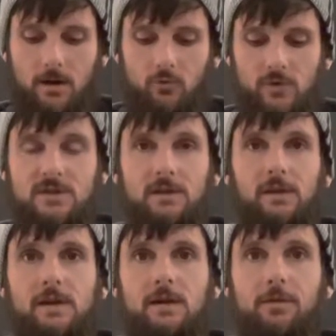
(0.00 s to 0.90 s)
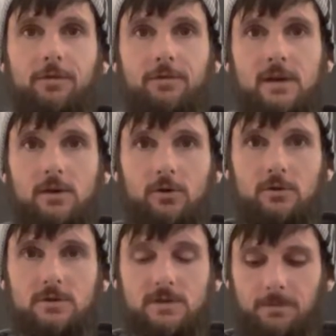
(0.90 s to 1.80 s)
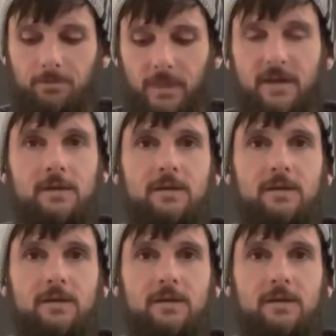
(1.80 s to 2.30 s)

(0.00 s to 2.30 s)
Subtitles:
recently hit theaters, and